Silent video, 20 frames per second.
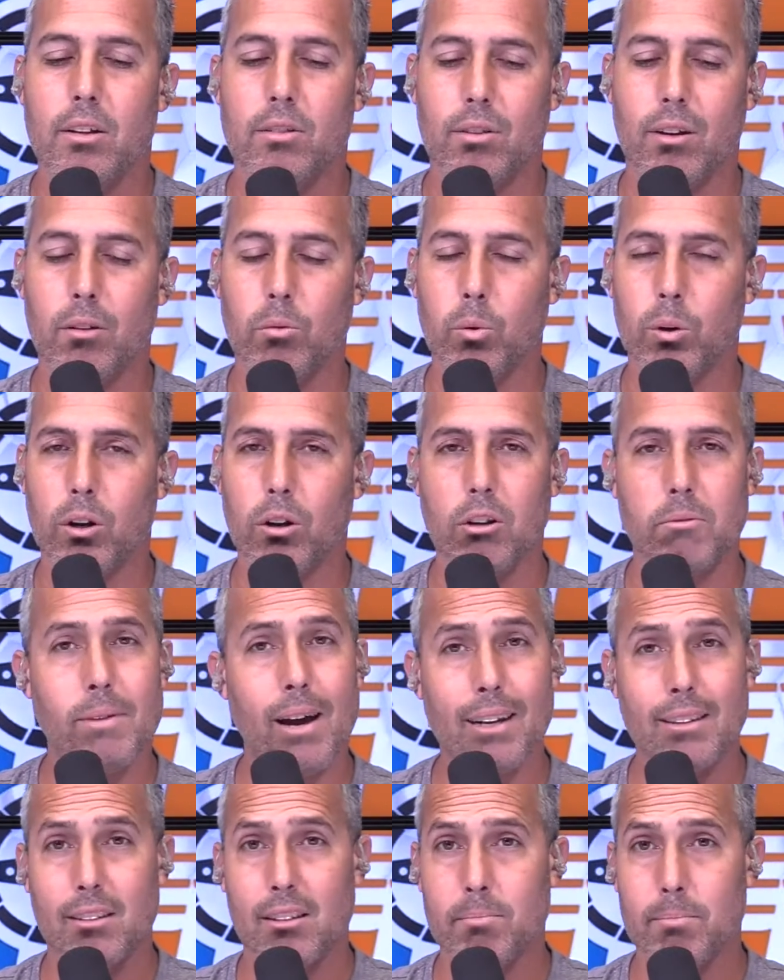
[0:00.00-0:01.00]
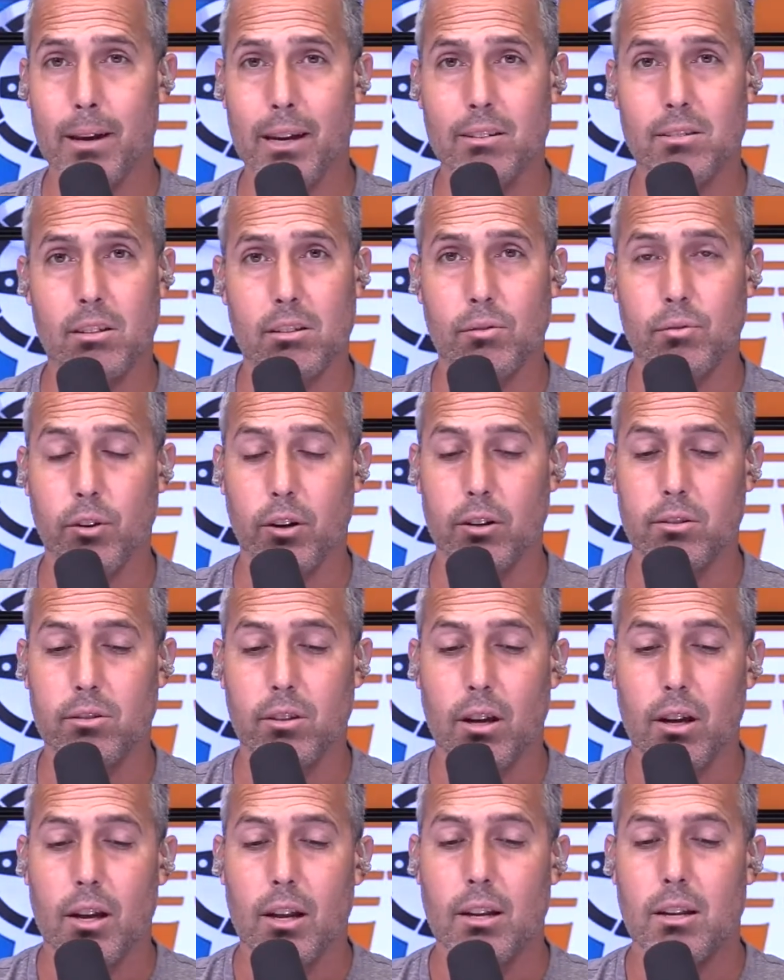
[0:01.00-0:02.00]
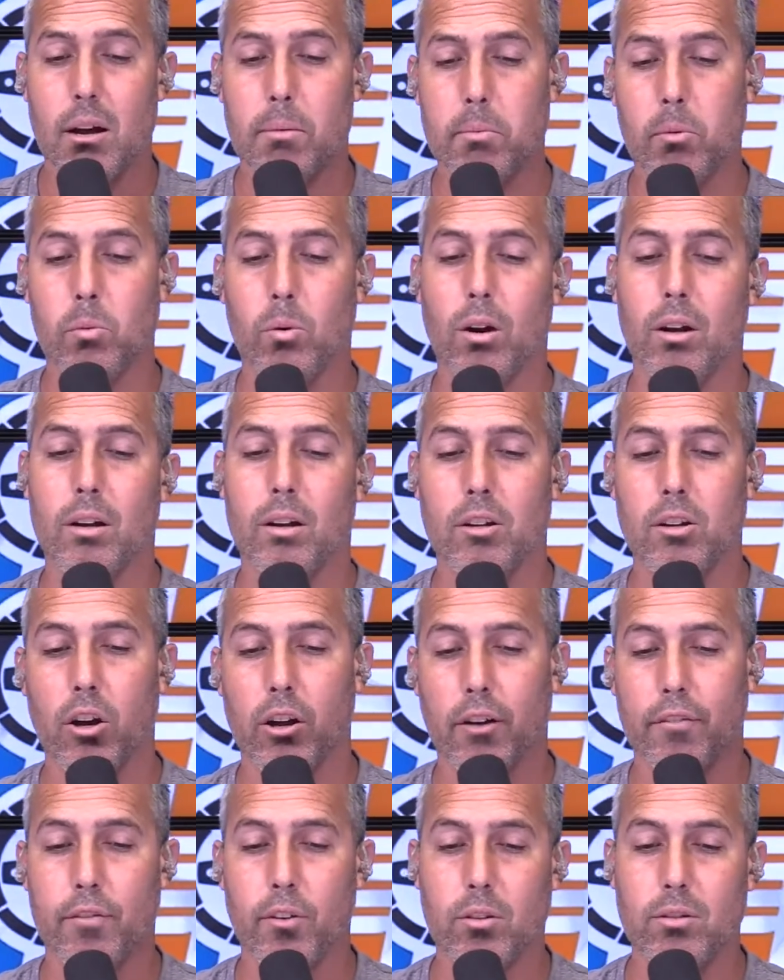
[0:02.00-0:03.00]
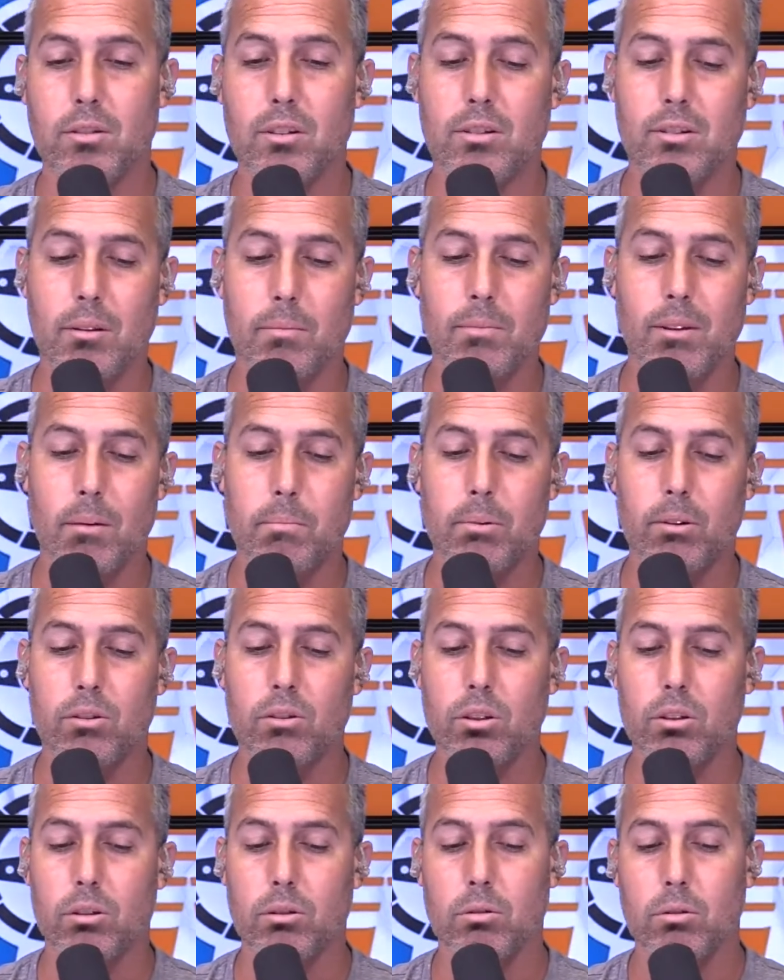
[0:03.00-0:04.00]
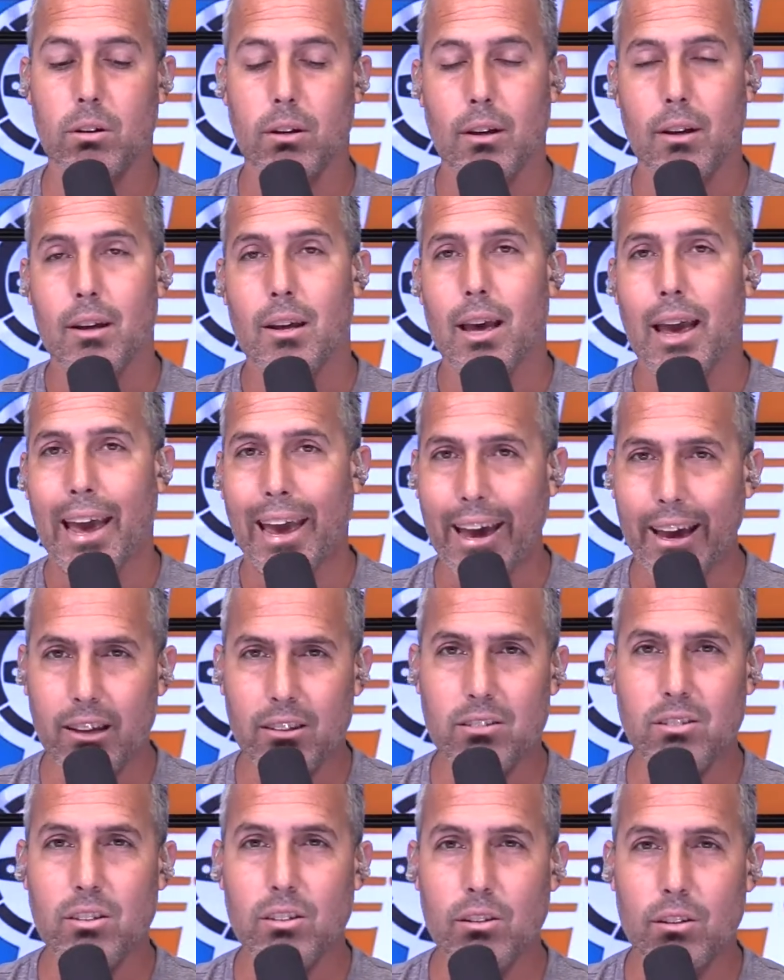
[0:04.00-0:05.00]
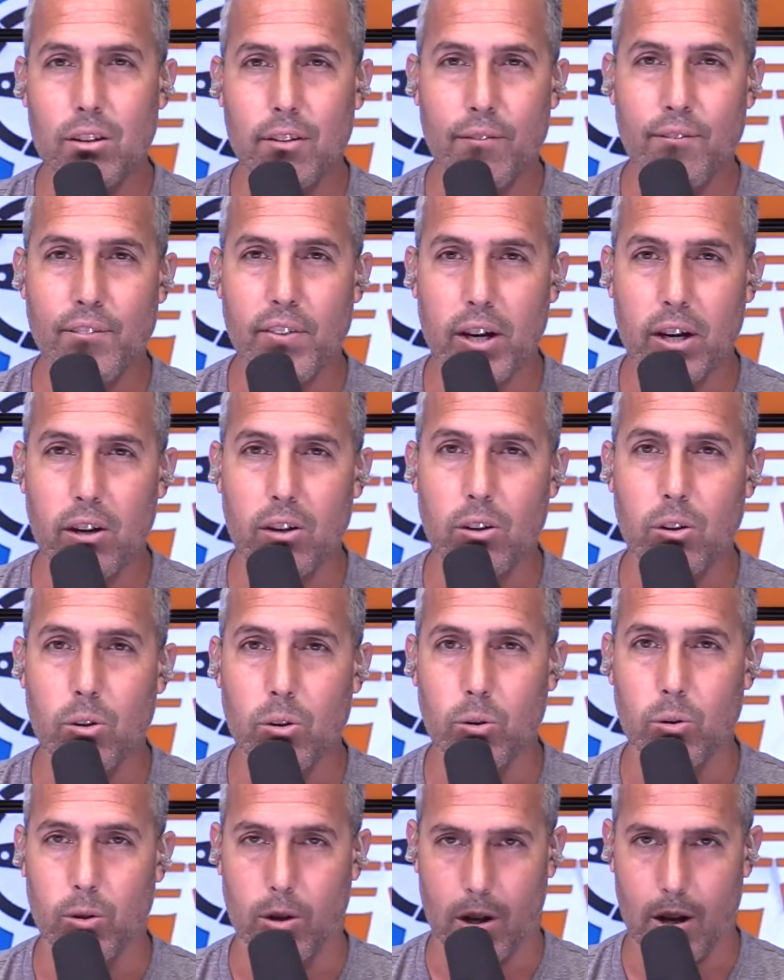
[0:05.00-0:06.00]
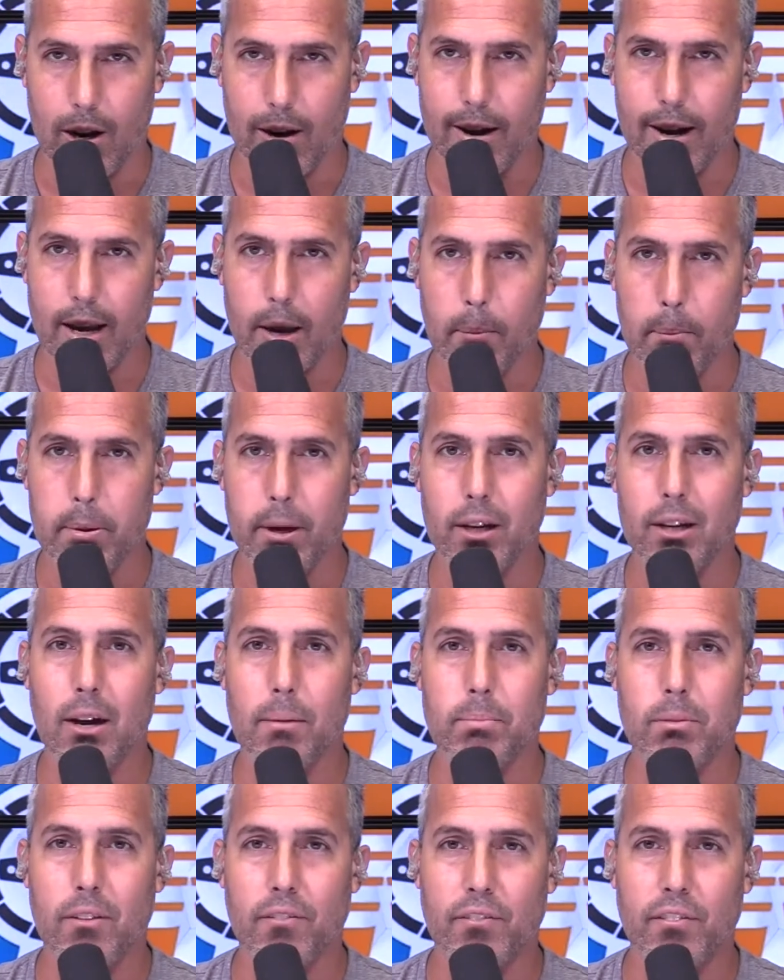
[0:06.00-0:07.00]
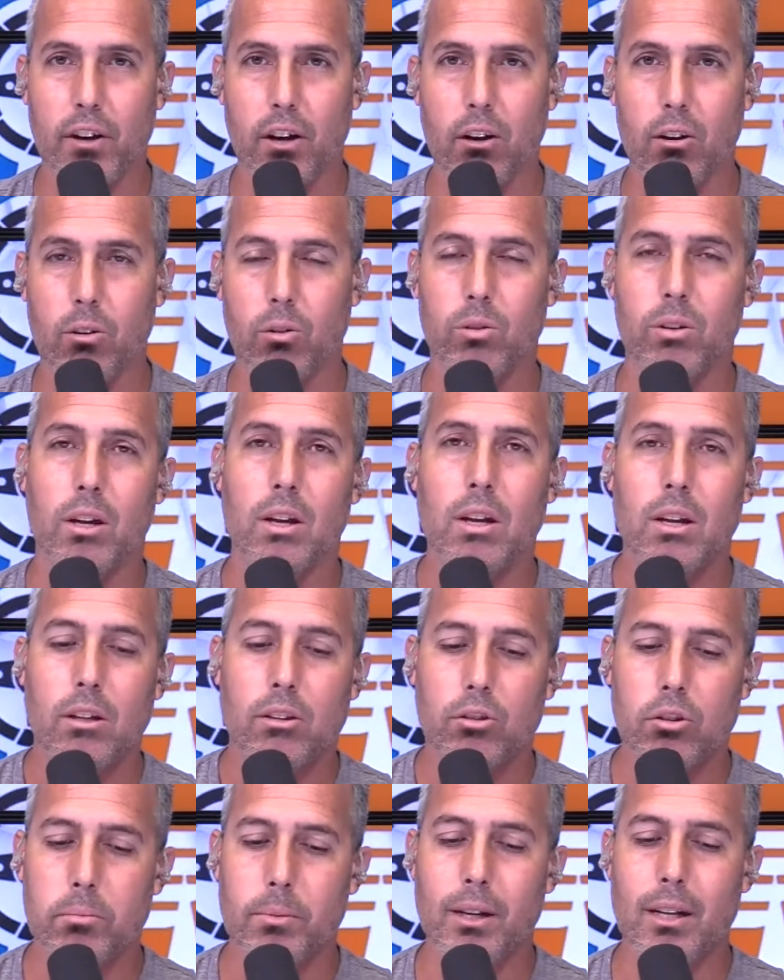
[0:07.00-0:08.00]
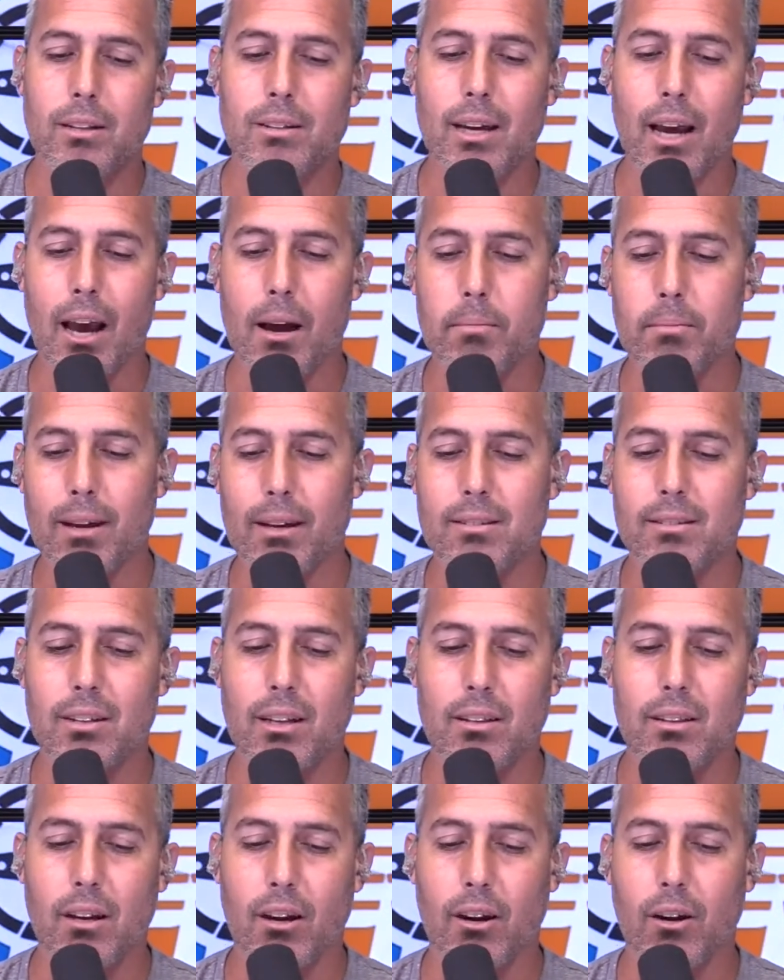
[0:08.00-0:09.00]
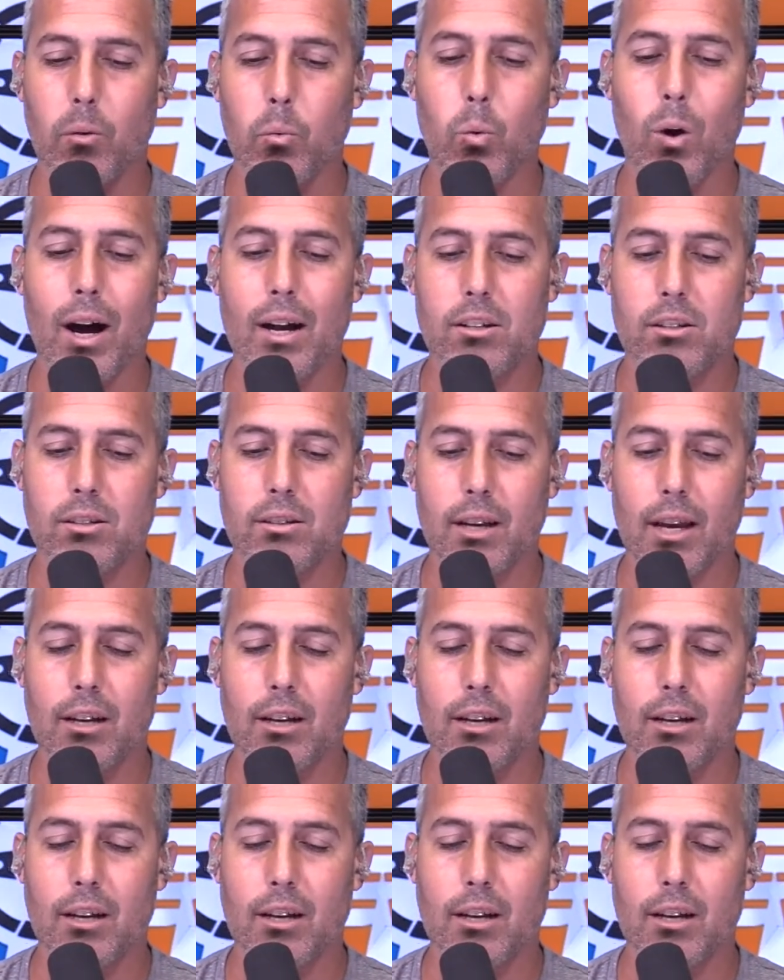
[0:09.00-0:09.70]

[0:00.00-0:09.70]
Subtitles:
So we're going back to the basics first. Number one, know your phone system. Number two, answer the phone. All right. Pick up the phone. Too many times I sit there and watch